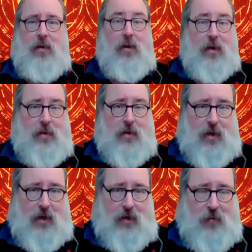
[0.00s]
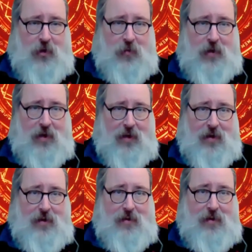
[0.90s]
has exactly as much meaning
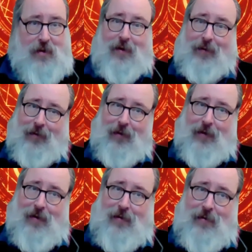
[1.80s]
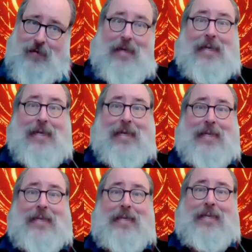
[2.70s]
as, and as little as,
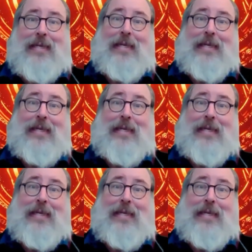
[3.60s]
is